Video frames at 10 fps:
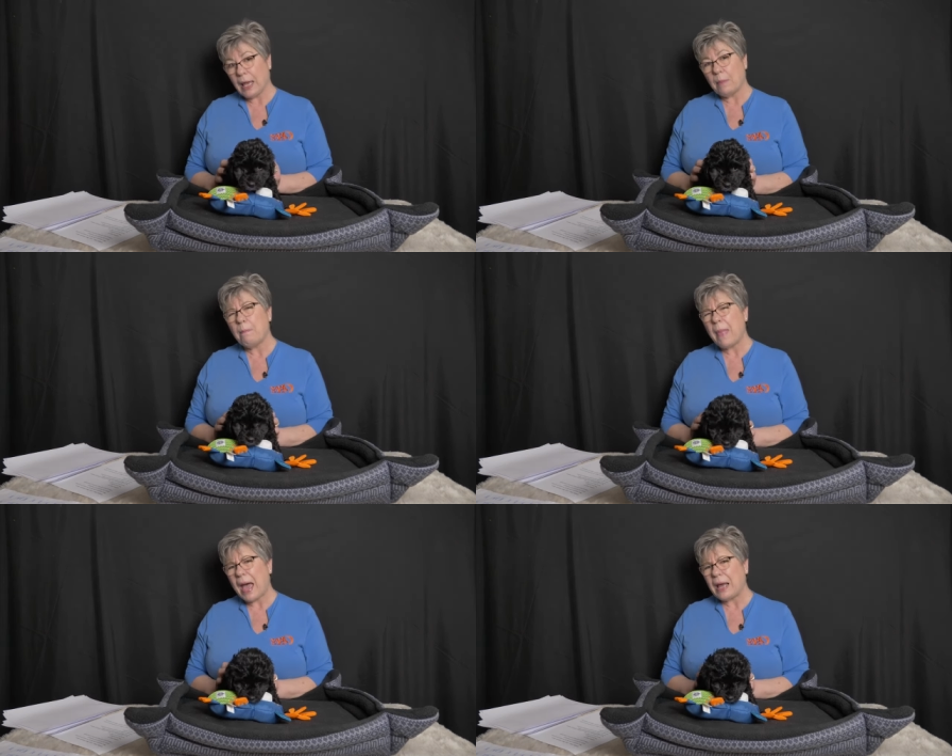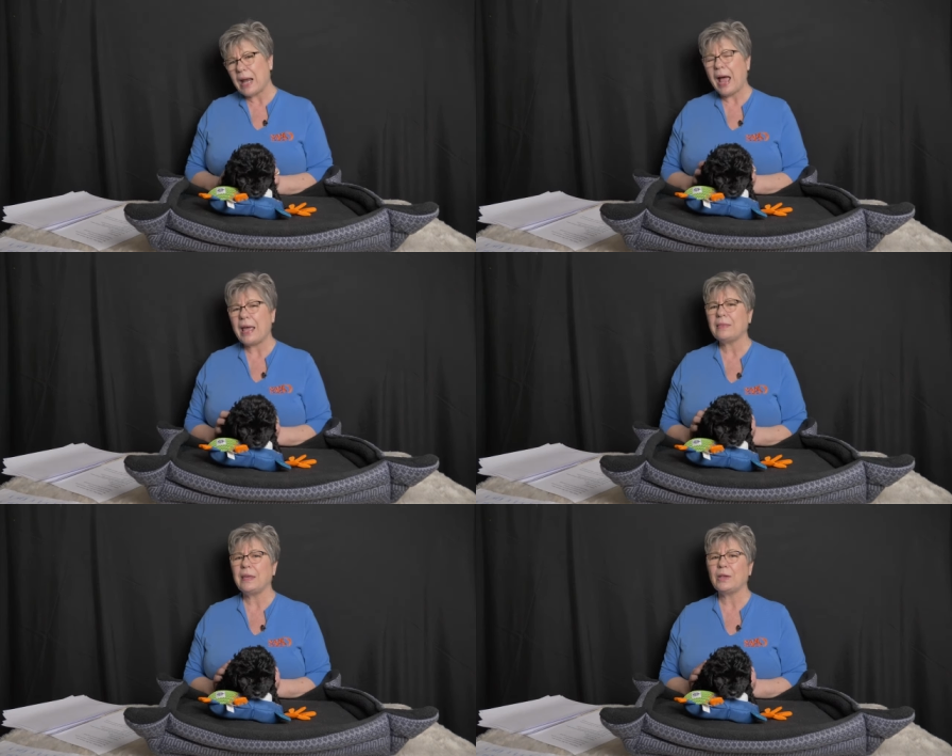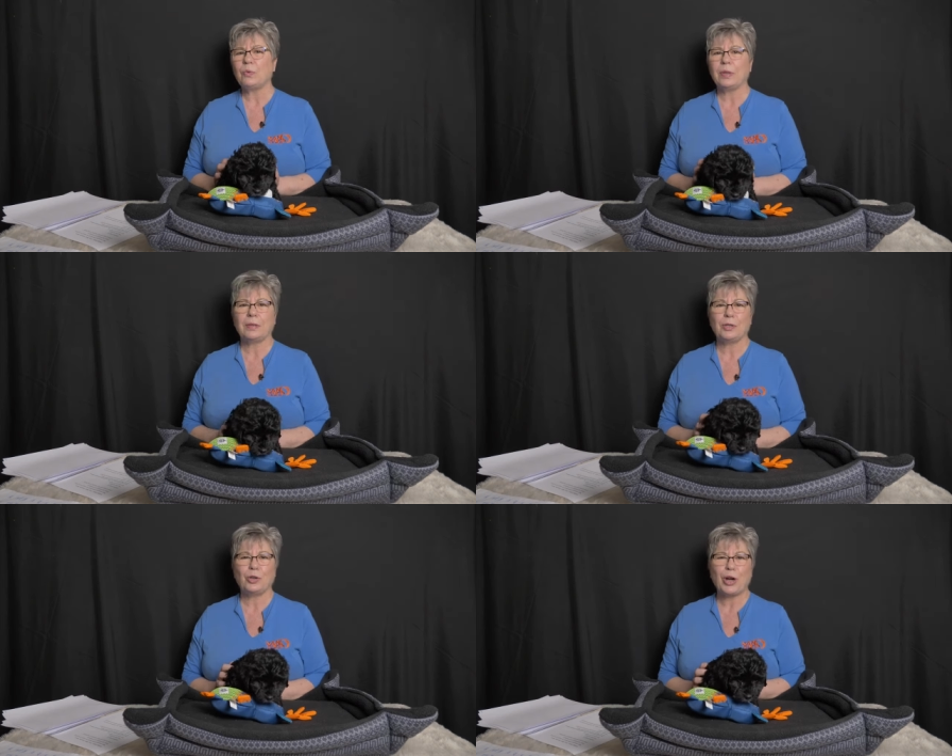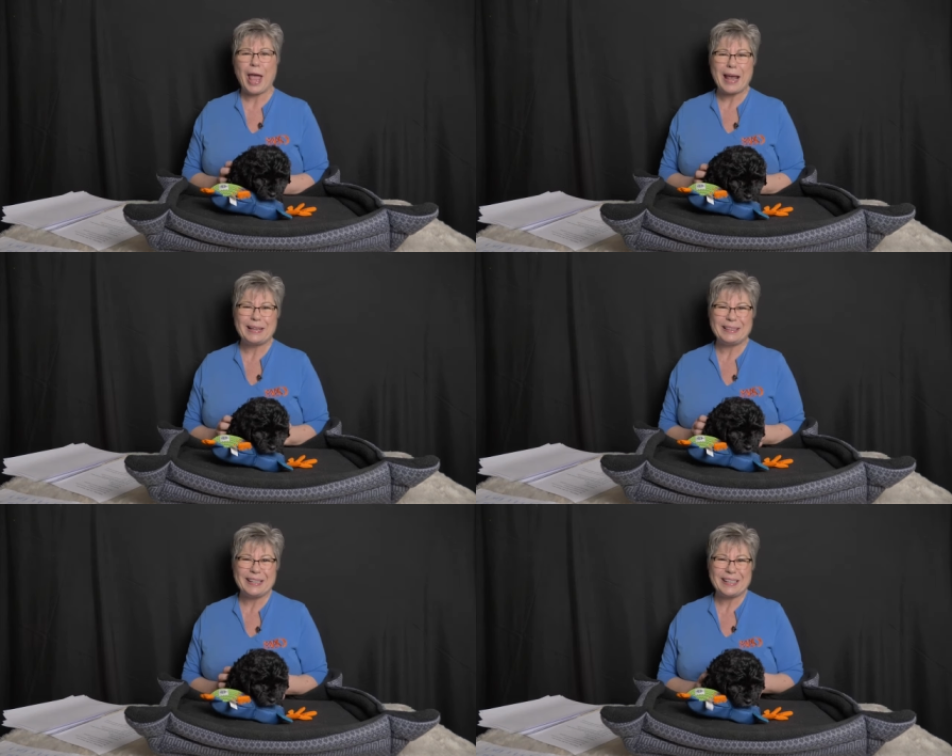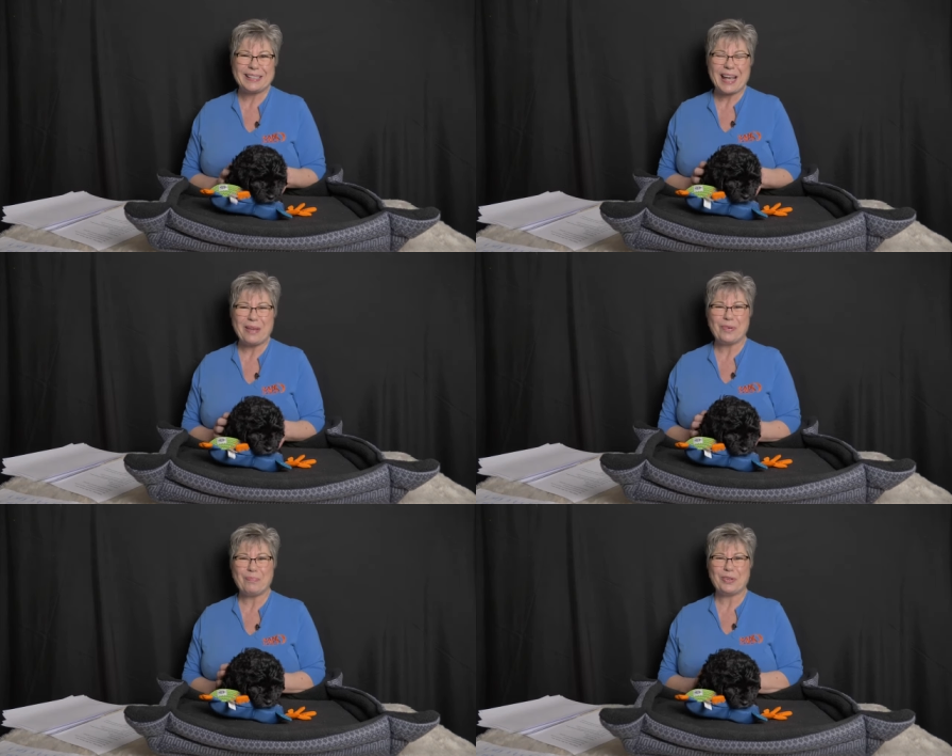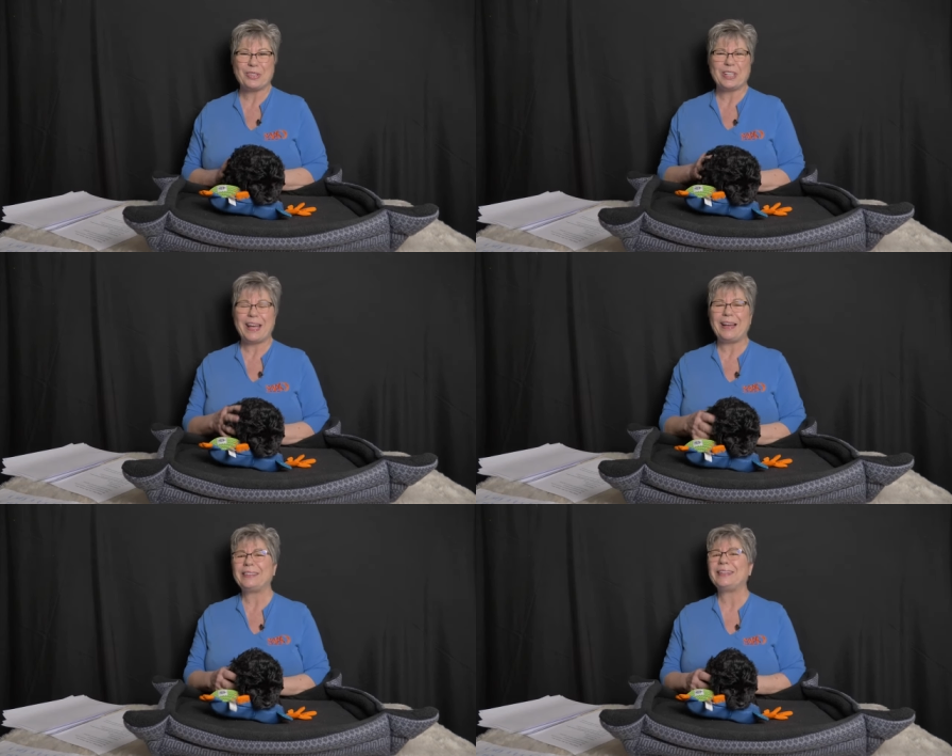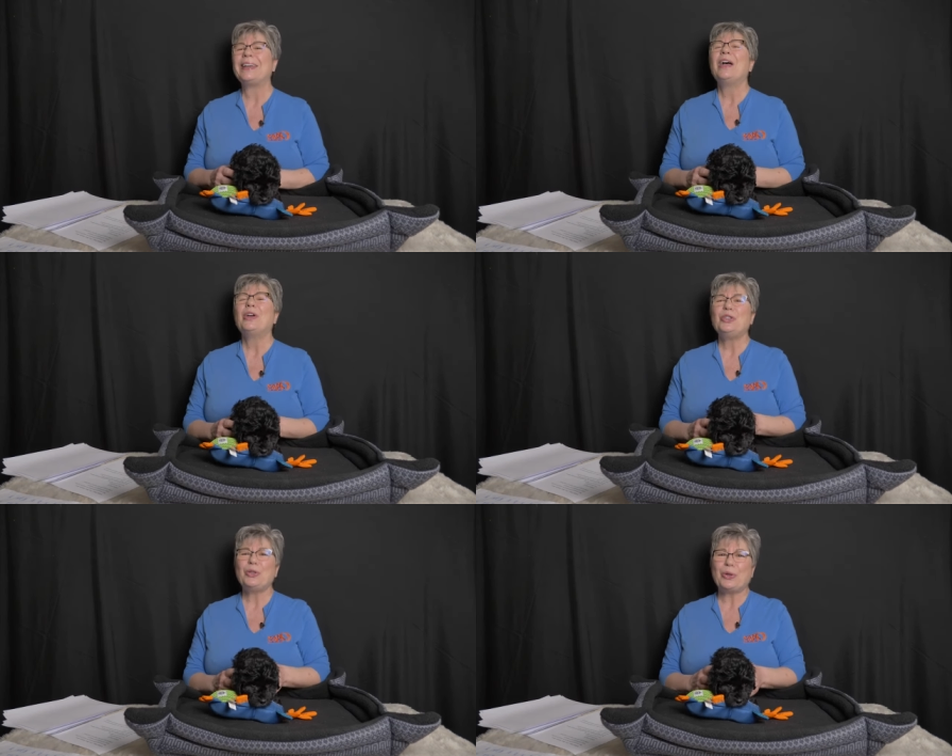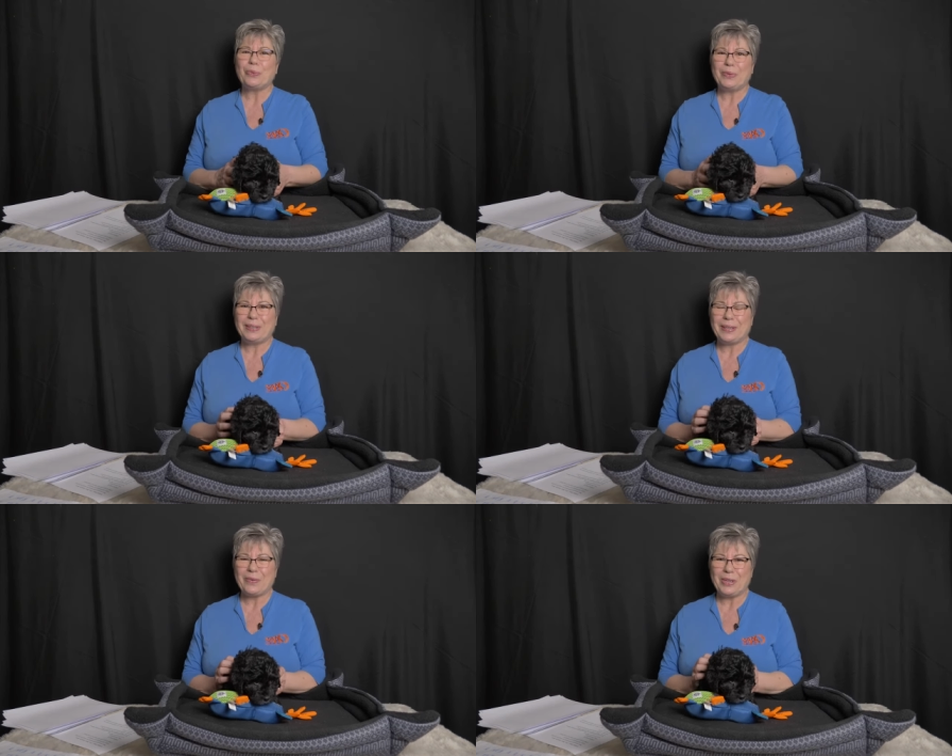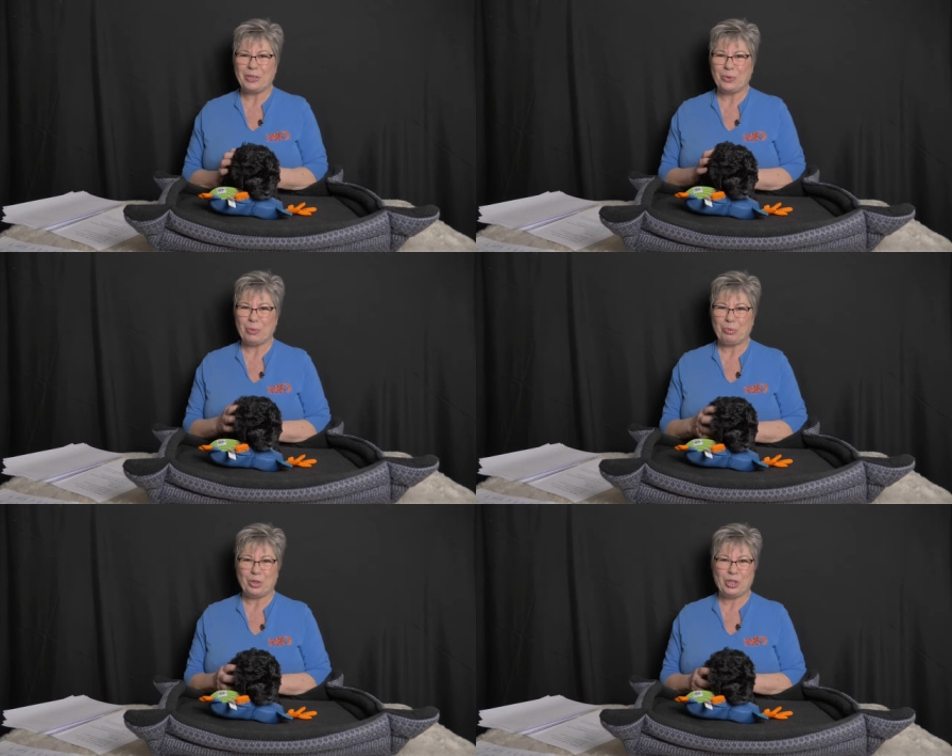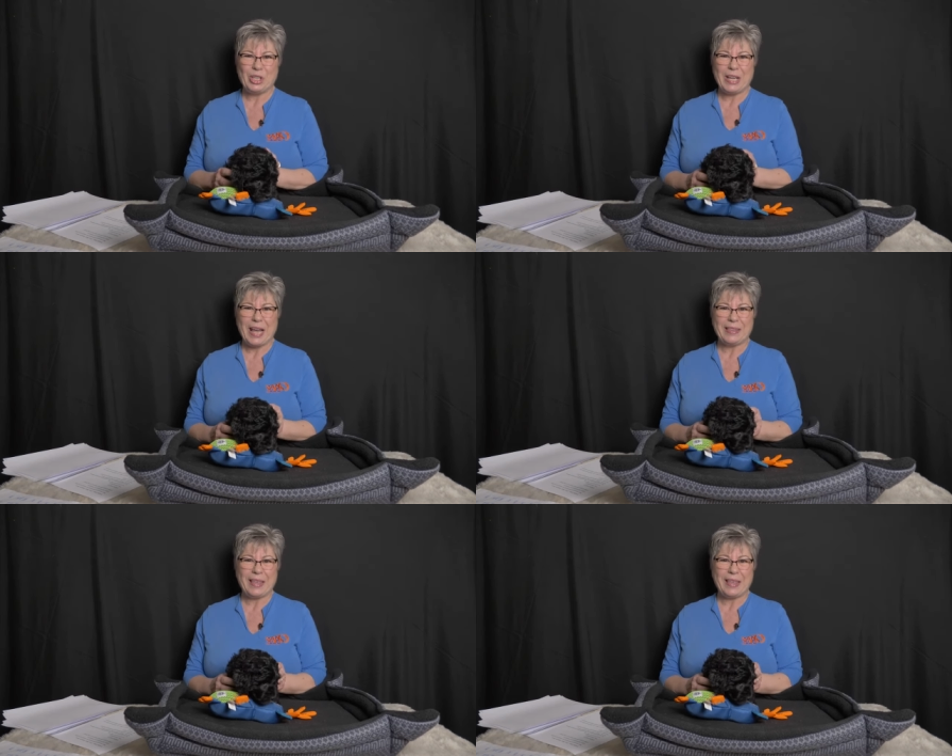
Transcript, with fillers: And Matt, I think with your analytic type of personality, you're really going to appreciate